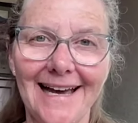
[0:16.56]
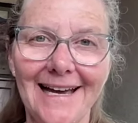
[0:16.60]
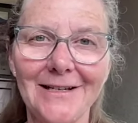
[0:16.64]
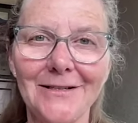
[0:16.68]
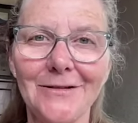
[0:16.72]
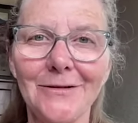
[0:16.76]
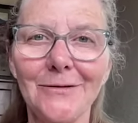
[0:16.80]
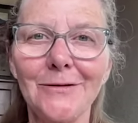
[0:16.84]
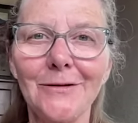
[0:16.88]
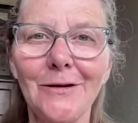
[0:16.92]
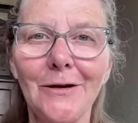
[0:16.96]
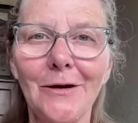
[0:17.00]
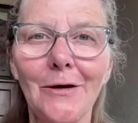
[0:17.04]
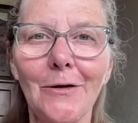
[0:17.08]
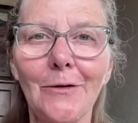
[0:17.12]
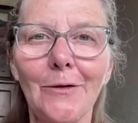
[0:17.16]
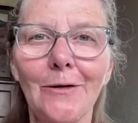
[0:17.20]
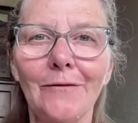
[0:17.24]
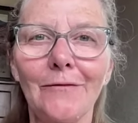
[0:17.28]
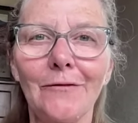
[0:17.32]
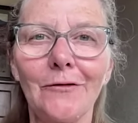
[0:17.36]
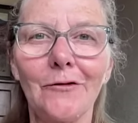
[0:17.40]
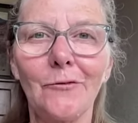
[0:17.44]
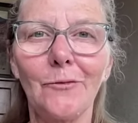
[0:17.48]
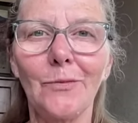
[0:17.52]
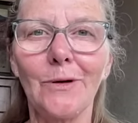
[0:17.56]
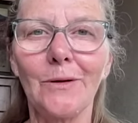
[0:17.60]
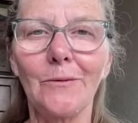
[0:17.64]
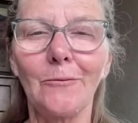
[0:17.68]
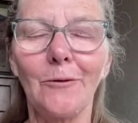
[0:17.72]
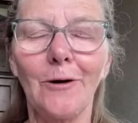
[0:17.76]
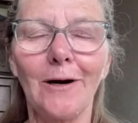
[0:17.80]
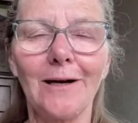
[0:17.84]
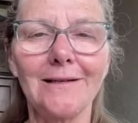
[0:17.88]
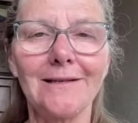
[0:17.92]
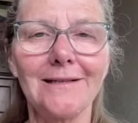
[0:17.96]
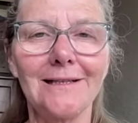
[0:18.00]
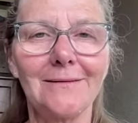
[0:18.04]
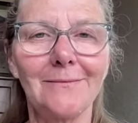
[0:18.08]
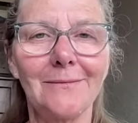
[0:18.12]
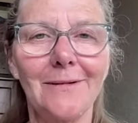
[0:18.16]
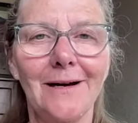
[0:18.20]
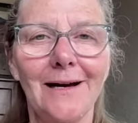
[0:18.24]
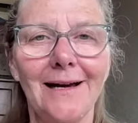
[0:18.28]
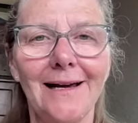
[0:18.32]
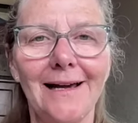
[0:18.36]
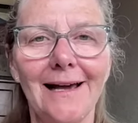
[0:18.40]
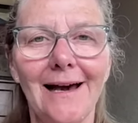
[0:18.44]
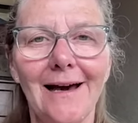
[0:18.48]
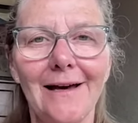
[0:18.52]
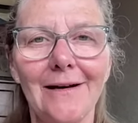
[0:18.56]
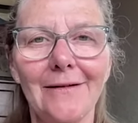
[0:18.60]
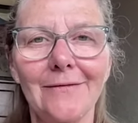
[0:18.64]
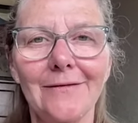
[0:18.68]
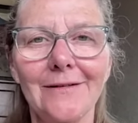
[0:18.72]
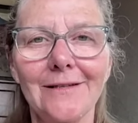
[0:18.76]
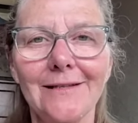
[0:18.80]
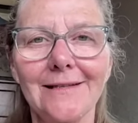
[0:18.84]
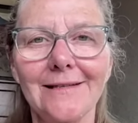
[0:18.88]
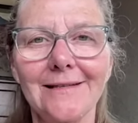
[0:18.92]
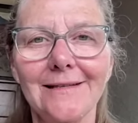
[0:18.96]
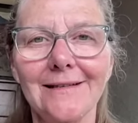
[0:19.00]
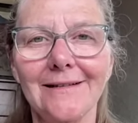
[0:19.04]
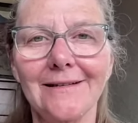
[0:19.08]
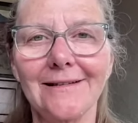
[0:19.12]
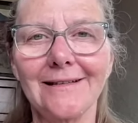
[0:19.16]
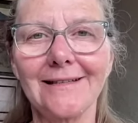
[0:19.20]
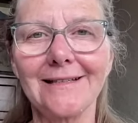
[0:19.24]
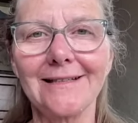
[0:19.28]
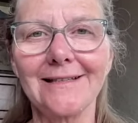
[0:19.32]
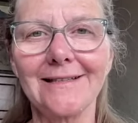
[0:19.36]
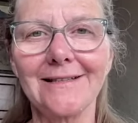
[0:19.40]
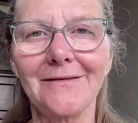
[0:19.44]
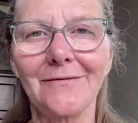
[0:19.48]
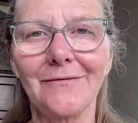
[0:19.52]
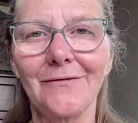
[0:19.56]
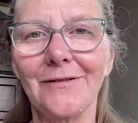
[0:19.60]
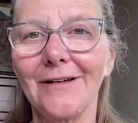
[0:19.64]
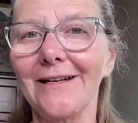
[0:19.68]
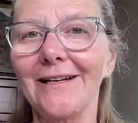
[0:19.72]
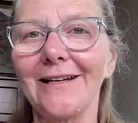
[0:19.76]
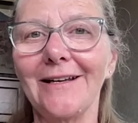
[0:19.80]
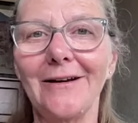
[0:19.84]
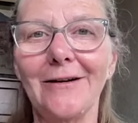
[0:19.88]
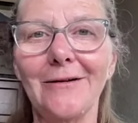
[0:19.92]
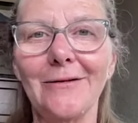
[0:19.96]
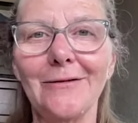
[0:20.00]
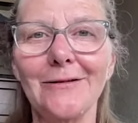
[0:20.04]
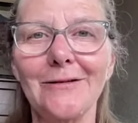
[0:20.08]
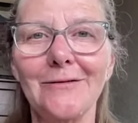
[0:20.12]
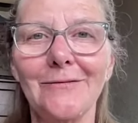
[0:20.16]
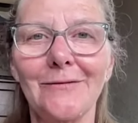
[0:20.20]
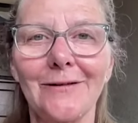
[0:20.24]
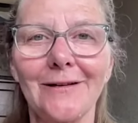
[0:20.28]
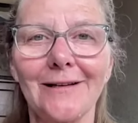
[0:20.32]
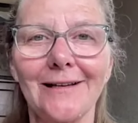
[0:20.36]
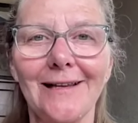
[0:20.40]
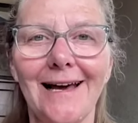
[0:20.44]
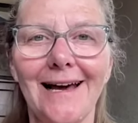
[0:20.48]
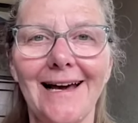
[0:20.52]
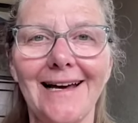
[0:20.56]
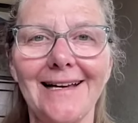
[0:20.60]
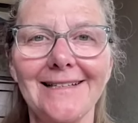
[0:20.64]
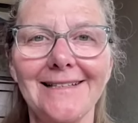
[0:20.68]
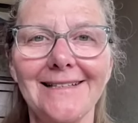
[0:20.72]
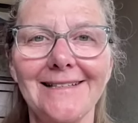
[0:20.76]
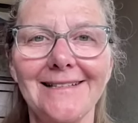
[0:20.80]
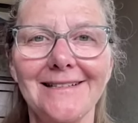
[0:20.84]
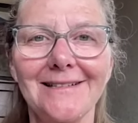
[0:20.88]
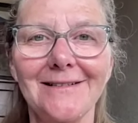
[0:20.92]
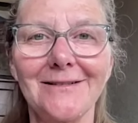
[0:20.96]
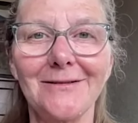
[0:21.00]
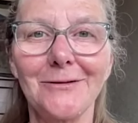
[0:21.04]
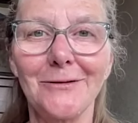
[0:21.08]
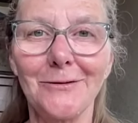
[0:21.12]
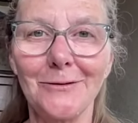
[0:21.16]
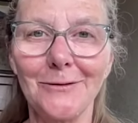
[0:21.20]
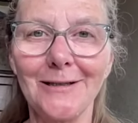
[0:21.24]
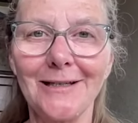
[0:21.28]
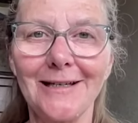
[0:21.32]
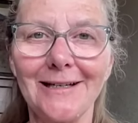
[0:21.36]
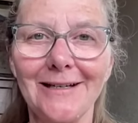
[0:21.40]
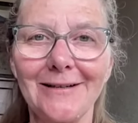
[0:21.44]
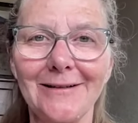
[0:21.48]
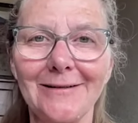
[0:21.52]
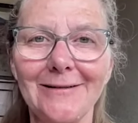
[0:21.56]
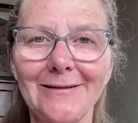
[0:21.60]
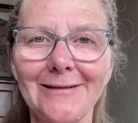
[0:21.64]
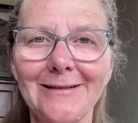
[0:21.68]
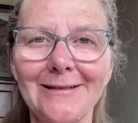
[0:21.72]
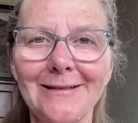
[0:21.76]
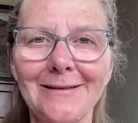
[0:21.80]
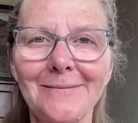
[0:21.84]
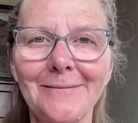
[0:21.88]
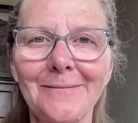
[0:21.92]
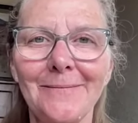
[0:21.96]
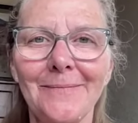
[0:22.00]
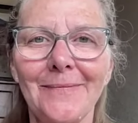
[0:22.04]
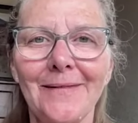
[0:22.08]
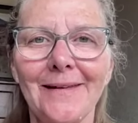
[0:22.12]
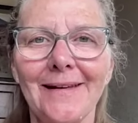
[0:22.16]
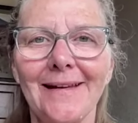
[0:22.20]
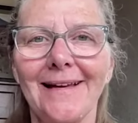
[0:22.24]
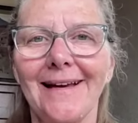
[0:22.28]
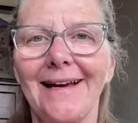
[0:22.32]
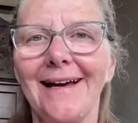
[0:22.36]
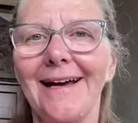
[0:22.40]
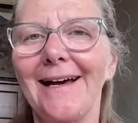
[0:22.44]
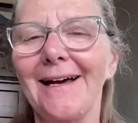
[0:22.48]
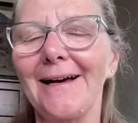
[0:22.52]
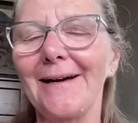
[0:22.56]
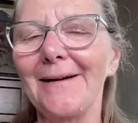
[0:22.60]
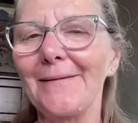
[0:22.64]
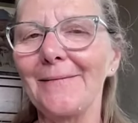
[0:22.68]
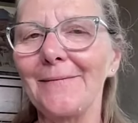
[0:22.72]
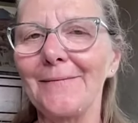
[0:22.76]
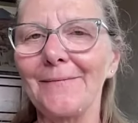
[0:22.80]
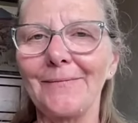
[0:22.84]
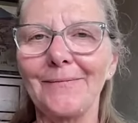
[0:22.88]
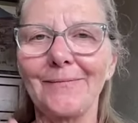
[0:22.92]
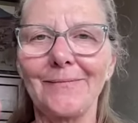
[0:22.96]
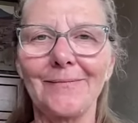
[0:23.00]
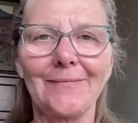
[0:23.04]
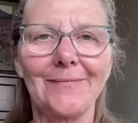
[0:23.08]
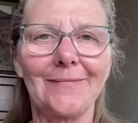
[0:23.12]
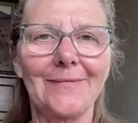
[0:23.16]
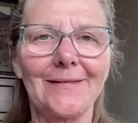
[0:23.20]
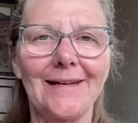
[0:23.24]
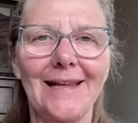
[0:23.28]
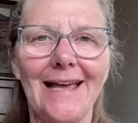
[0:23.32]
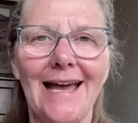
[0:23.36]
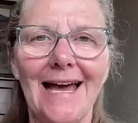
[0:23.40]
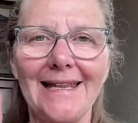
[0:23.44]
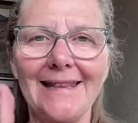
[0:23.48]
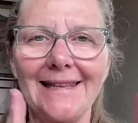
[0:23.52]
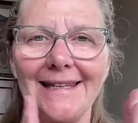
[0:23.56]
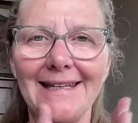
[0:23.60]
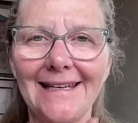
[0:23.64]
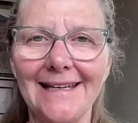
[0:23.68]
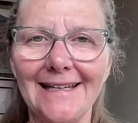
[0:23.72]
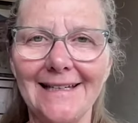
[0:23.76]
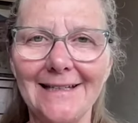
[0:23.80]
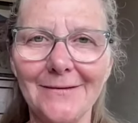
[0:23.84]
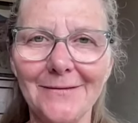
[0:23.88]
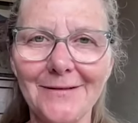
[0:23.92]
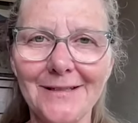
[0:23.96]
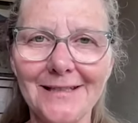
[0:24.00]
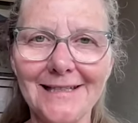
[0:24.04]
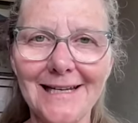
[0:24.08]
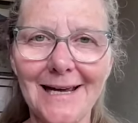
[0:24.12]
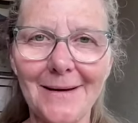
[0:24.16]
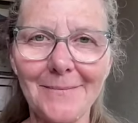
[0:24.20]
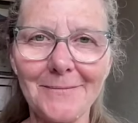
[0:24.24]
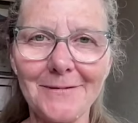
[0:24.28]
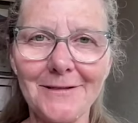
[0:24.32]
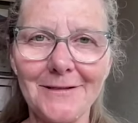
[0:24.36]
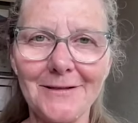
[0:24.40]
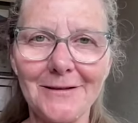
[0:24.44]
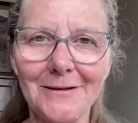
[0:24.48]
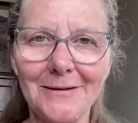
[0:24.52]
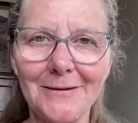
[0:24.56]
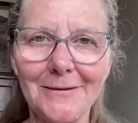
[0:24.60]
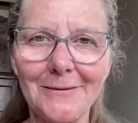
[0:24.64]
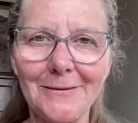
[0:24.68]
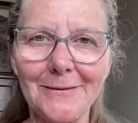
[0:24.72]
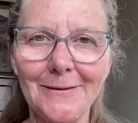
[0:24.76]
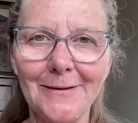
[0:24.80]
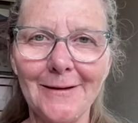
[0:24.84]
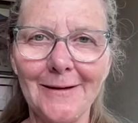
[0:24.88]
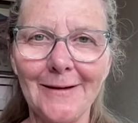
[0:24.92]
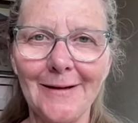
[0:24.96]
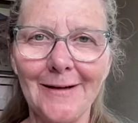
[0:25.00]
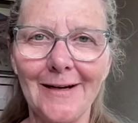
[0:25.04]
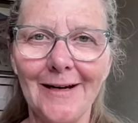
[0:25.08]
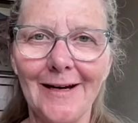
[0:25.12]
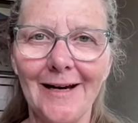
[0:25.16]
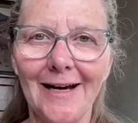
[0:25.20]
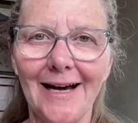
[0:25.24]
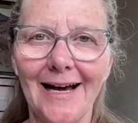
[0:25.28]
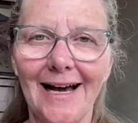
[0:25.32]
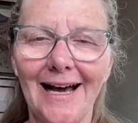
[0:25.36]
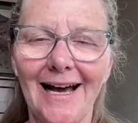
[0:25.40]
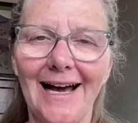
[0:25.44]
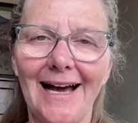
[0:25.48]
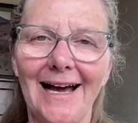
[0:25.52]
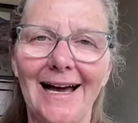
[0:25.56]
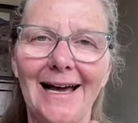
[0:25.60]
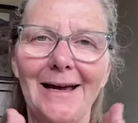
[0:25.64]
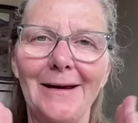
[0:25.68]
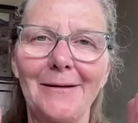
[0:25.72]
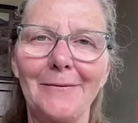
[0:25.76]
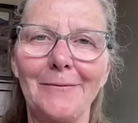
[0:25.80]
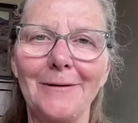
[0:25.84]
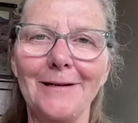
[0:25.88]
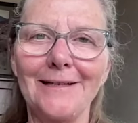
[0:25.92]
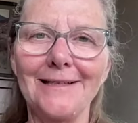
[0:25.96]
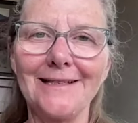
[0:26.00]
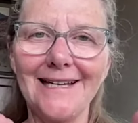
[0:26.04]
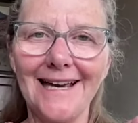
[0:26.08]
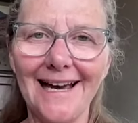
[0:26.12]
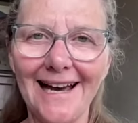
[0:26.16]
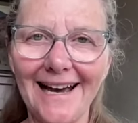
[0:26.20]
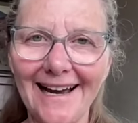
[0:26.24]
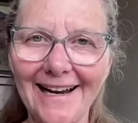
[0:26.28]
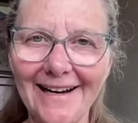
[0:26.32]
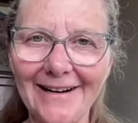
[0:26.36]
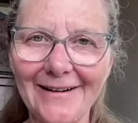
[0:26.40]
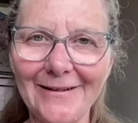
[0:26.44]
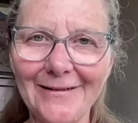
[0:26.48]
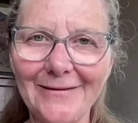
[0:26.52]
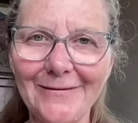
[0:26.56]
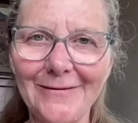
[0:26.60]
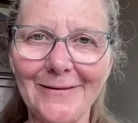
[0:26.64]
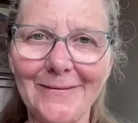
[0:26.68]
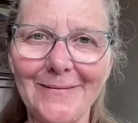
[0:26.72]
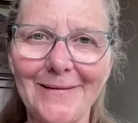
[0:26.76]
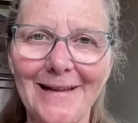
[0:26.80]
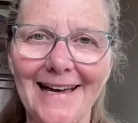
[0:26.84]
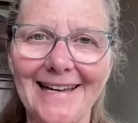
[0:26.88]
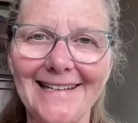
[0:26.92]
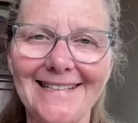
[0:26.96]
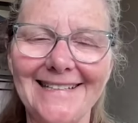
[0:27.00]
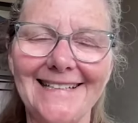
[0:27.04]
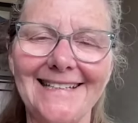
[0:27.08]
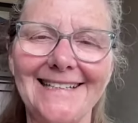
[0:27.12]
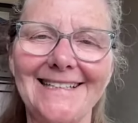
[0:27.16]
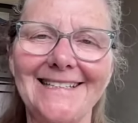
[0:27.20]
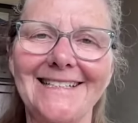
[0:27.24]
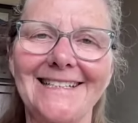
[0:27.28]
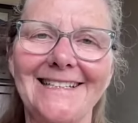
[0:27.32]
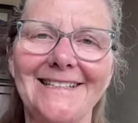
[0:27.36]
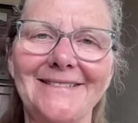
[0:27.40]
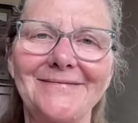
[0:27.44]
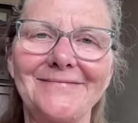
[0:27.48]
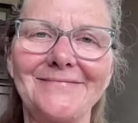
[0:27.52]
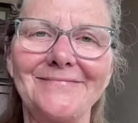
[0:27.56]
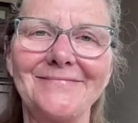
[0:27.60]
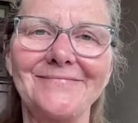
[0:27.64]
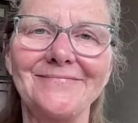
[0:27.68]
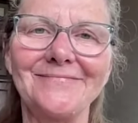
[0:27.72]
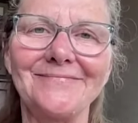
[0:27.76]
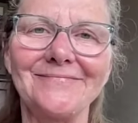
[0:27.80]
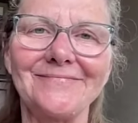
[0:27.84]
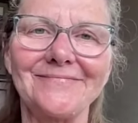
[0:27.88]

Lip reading: As you know, if you've been watching my out of the stillness videos for the last 2 years, at the end of step two, I retired from that teaching.